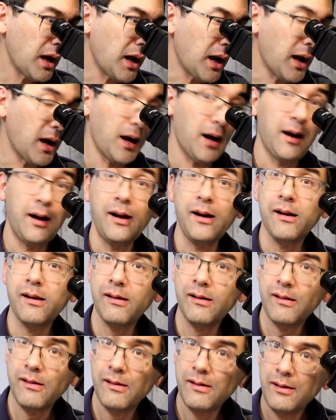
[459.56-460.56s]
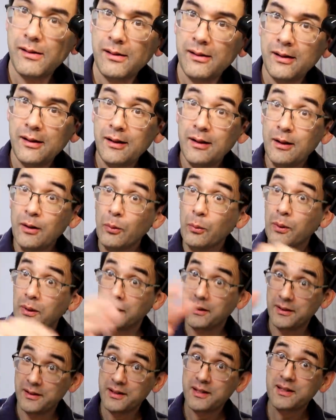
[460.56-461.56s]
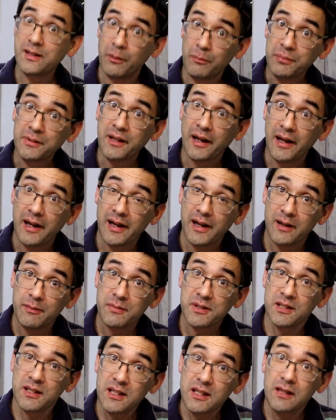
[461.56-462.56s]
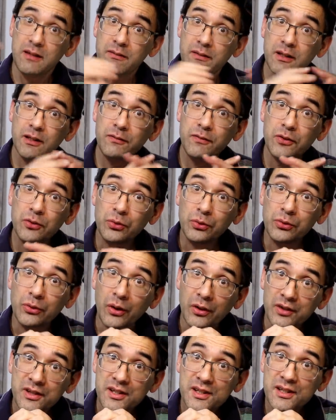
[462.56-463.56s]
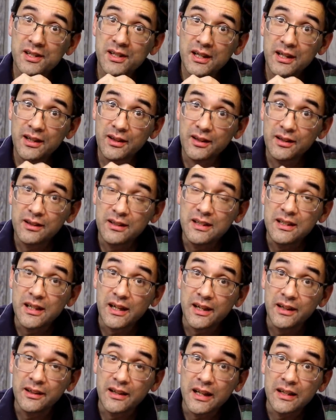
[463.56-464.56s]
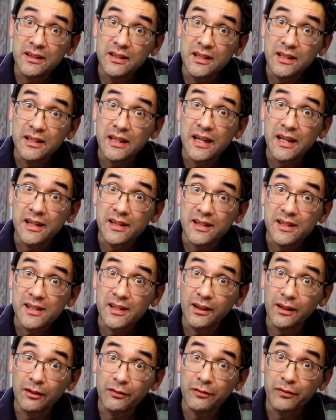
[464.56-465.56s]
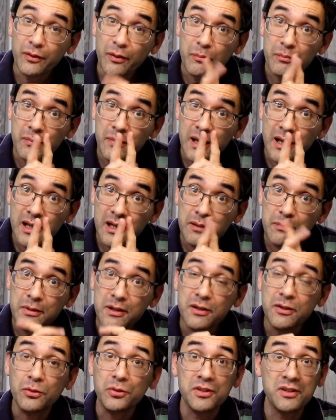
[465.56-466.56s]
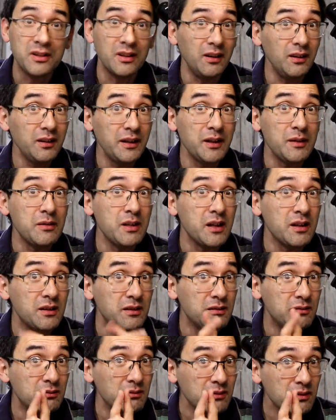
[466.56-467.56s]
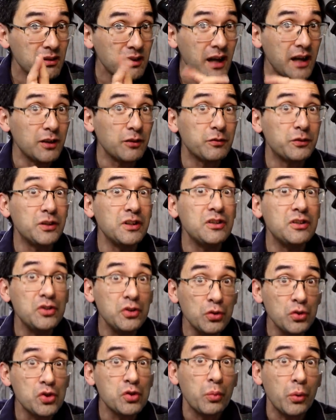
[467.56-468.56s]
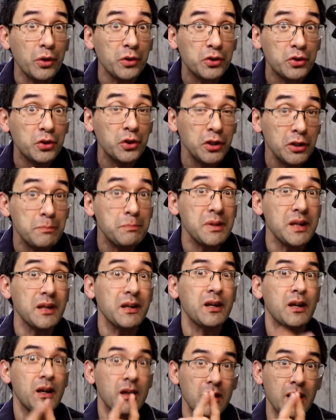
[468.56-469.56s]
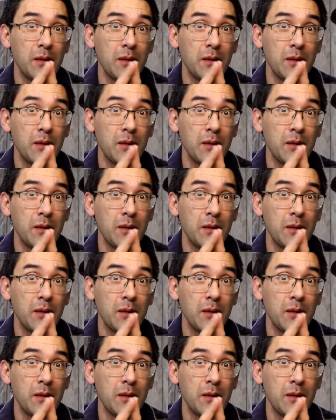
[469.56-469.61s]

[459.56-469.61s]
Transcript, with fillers: Aha. Well, sometimes even if you do not see the D N A itself, maybe you still can kind of deduce where it could be.